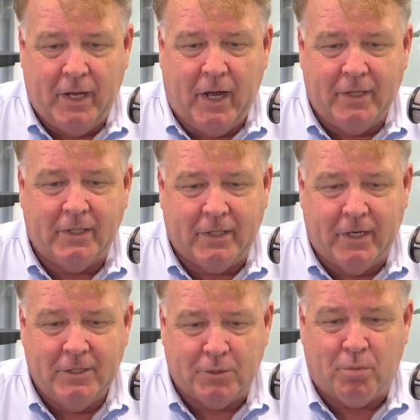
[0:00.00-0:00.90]
And I think
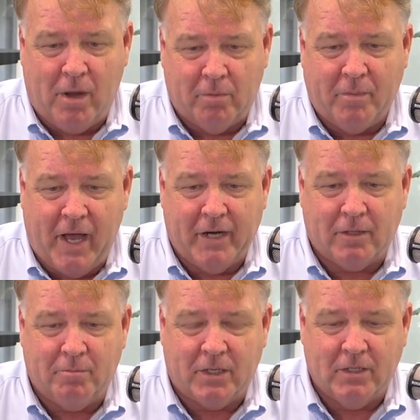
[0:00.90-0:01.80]
that is
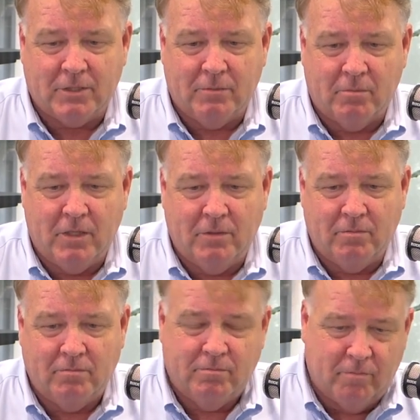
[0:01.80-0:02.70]
problematic because
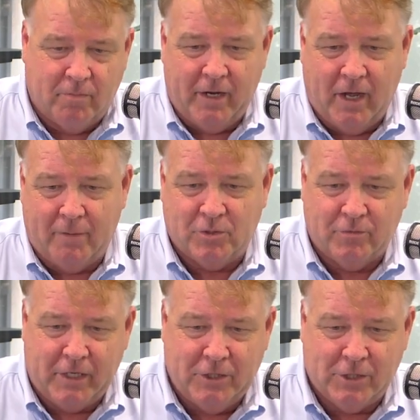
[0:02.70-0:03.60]
in my
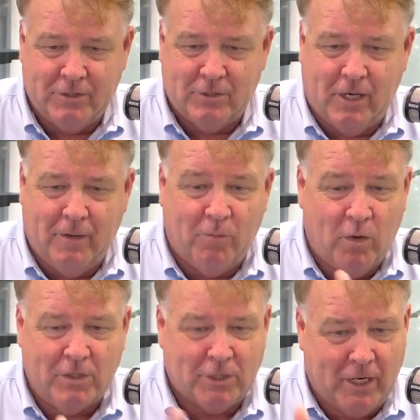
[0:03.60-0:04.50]
observations,
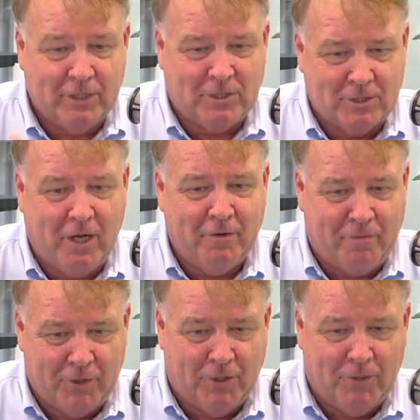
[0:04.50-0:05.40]
one size does not
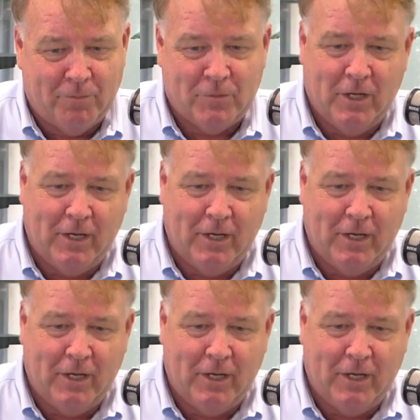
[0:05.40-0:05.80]
fit all.